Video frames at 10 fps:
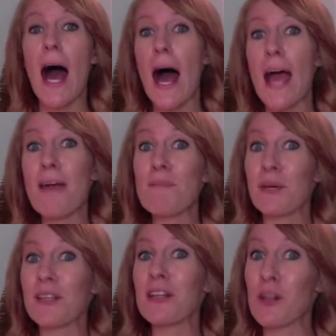I am
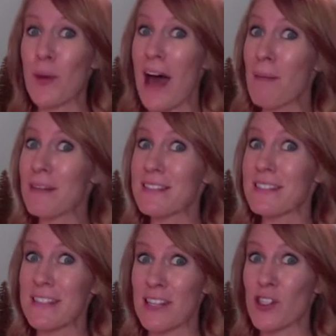building new habits,
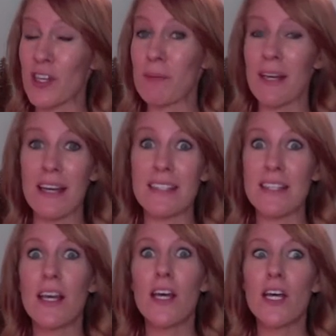essentially,
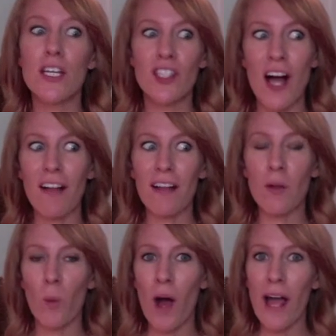because chocolate
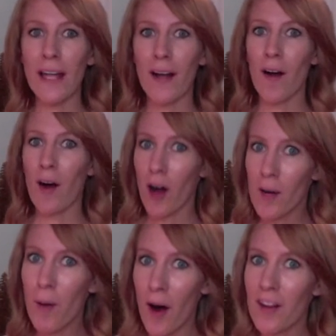and wine are
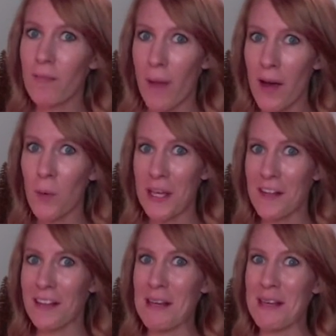part of my
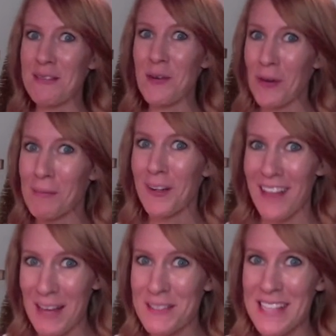weekly normal
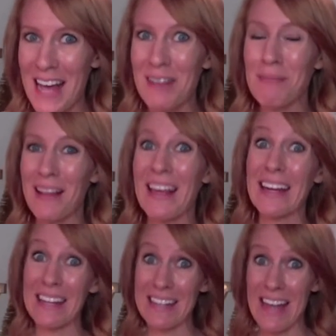lifestyle
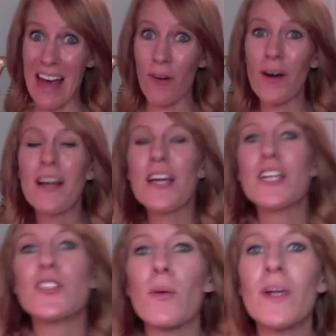plan now.
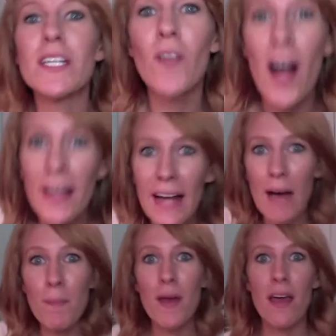So I wanted to lock it
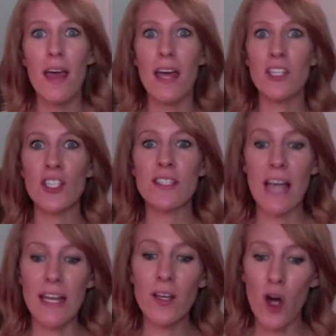up and just
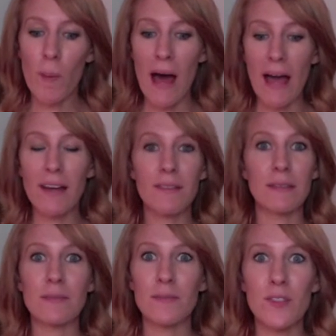kind of go back
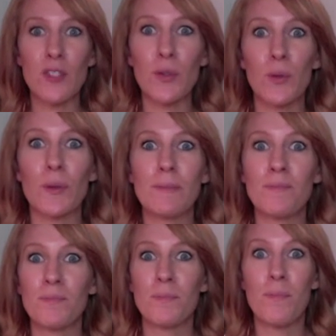to
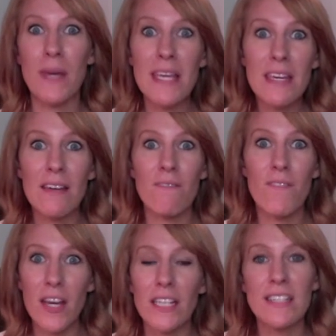being
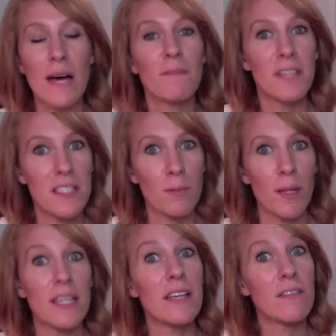very
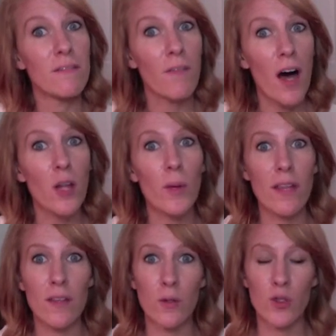self-disciplined and
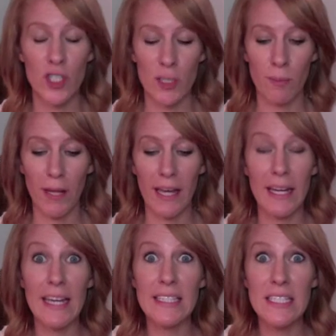following the nutrition
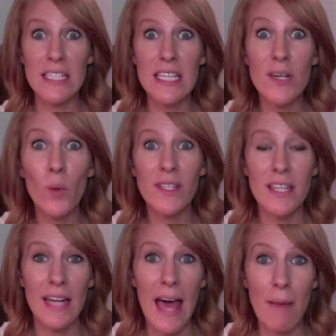plan and seeing
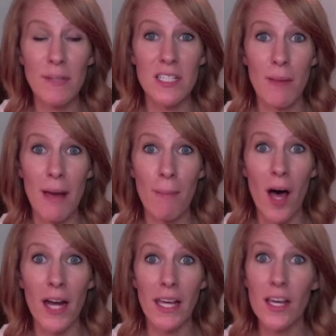what's going to happen to my
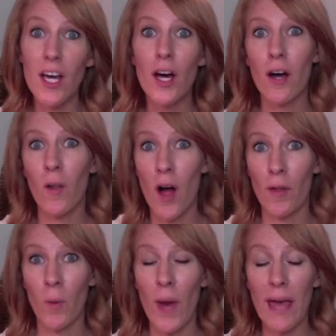body
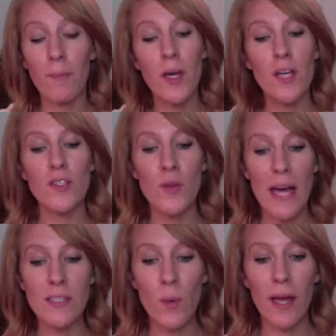along the way. So
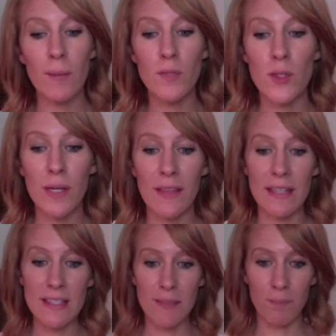that's why I'm doing
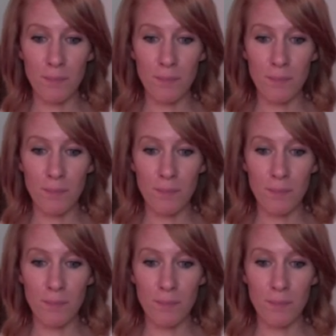this.